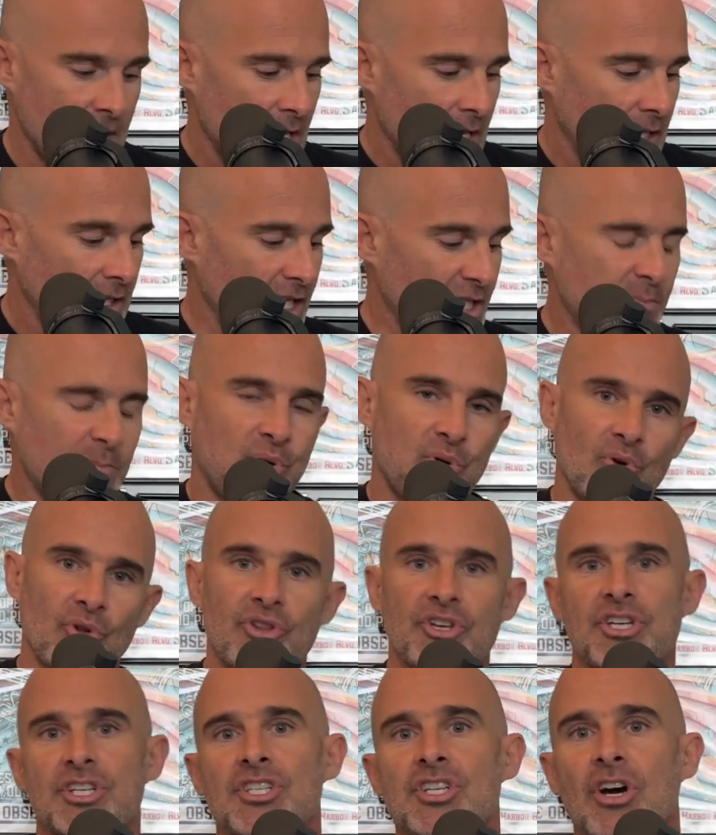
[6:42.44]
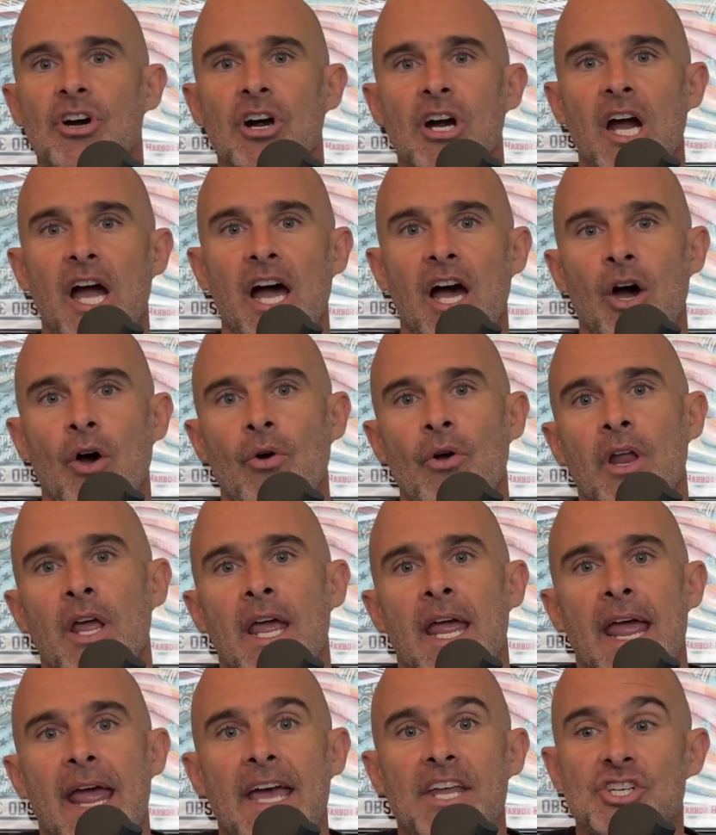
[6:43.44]
let's pull the guitar out
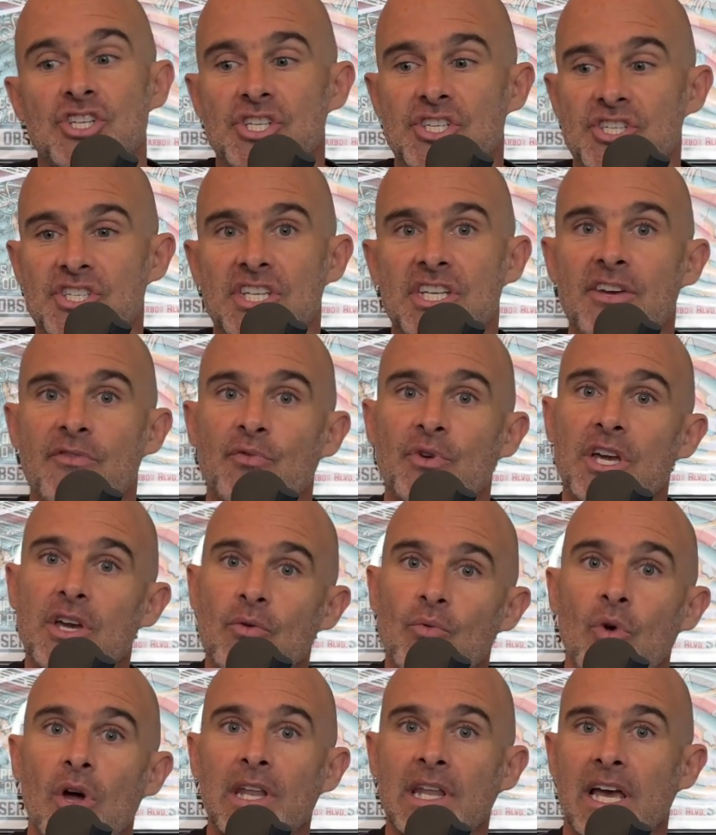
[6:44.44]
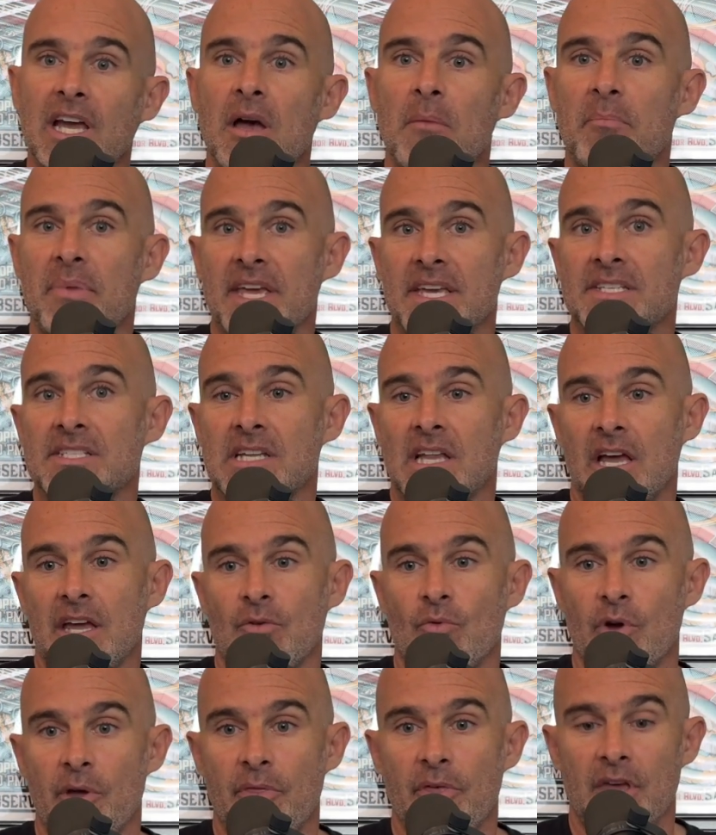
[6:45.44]
and just see if we could run like a bass
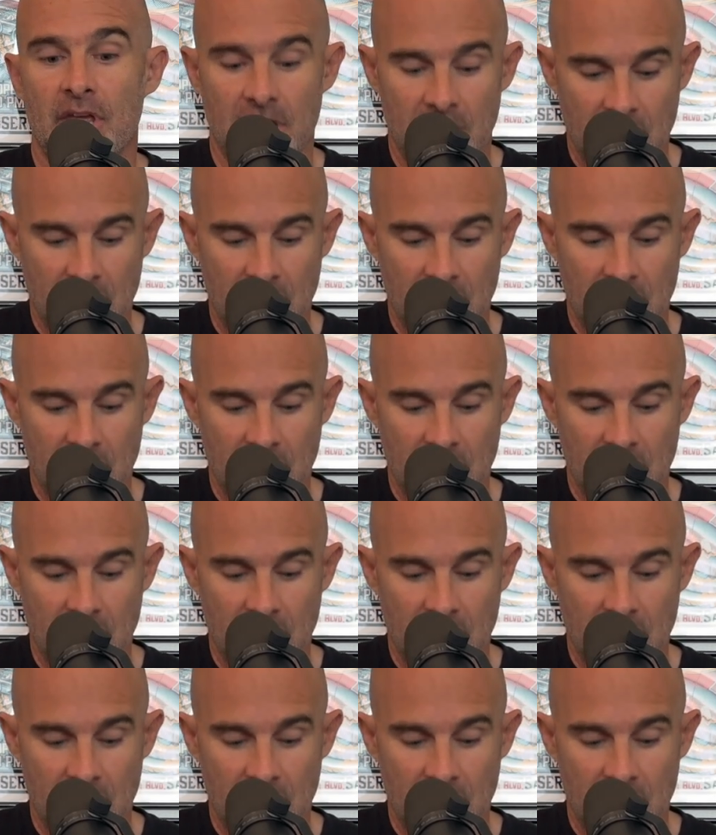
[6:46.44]
line with it.